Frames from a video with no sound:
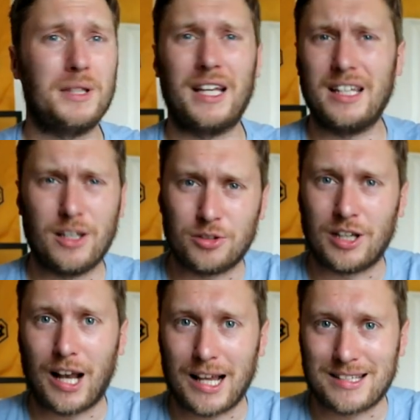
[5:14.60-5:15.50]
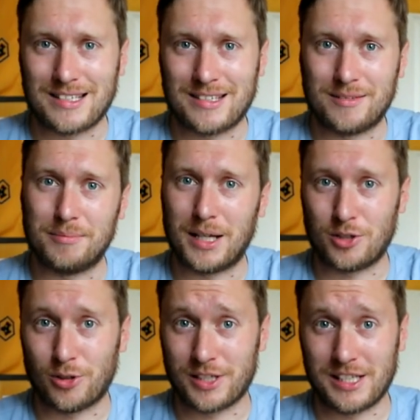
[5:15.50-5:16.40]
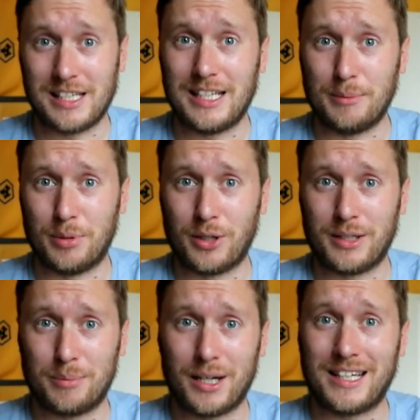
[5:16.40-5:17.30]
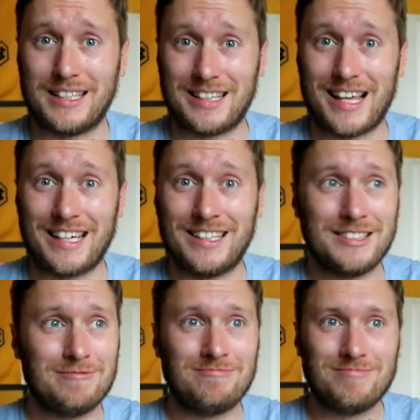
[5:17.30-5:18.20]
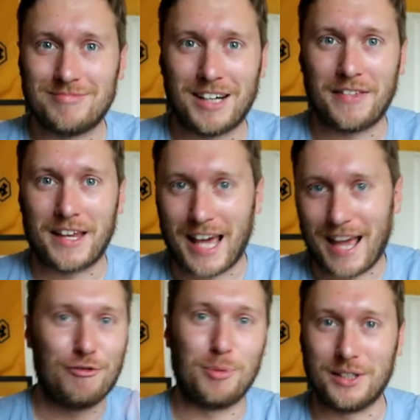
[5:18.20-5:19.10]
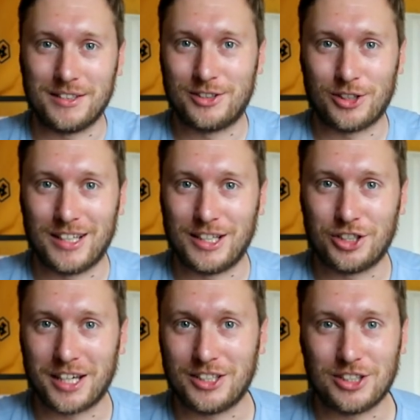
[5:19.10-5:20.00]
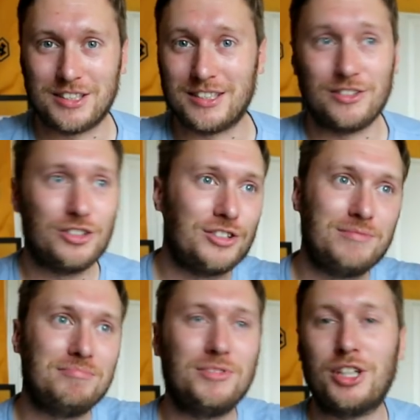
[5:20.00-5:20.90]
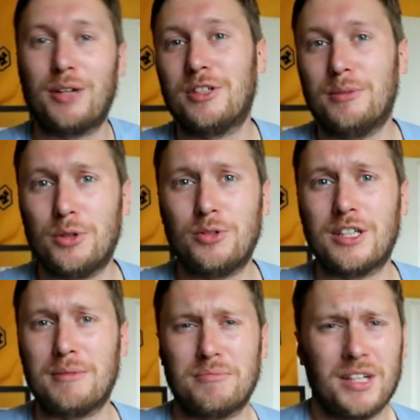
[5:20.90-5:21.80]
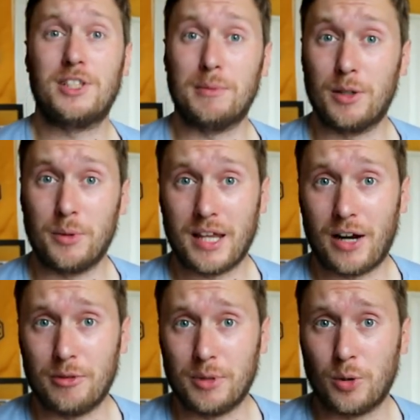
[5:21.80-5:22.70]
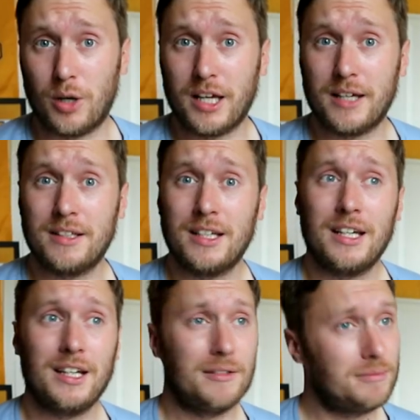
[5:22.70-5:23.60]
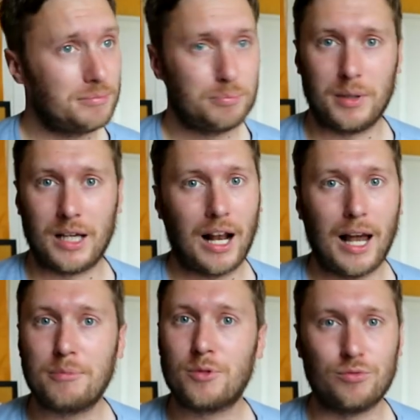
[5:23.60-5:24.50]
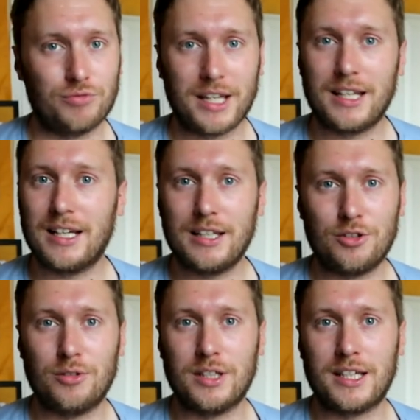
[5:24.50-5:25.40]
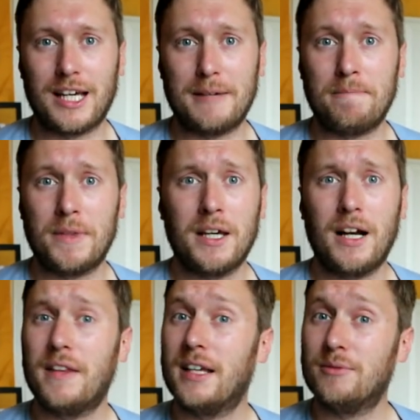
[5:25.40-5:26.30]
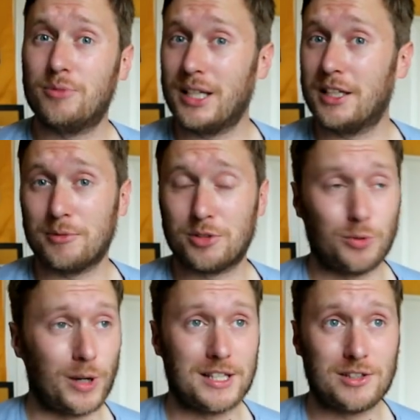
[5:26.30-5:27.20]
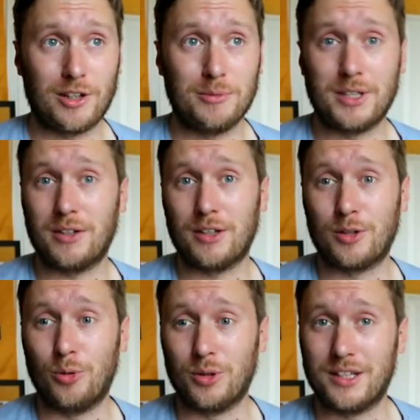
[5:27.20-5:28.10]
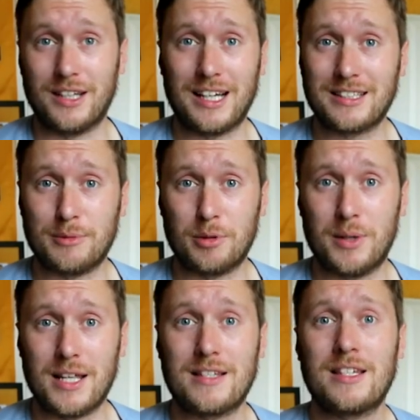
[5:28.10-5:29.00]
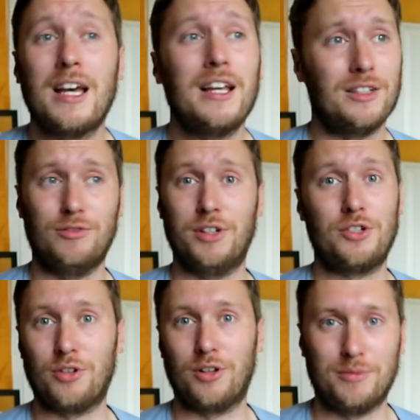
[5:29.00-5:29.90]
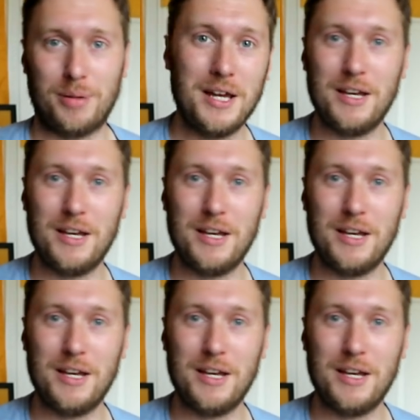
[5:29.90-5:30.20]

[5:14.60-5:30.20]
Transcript: But then he goes and clatters Matt Doherty, nearly broke, breaking his leg and then everybody suddenly changes and sh shouting abuse at him. Similar with Harry Maguire, being clapped regularly during the game, and then when he comes to waste time down in the corner in the last couple of minutes, there's vitriol